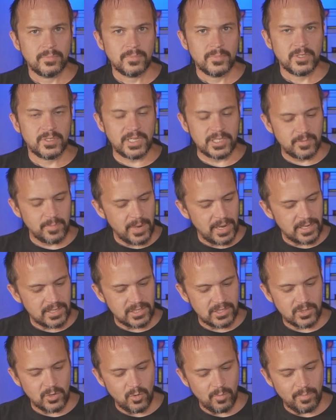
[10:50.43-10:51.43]
So that's my
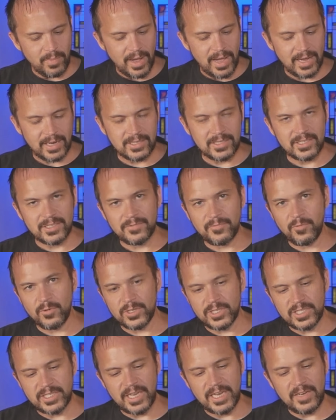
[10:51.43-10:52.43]
soapbox for
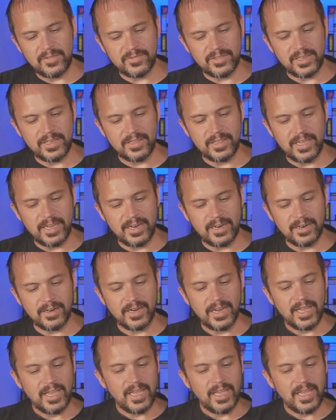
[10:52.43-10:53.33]
safety there.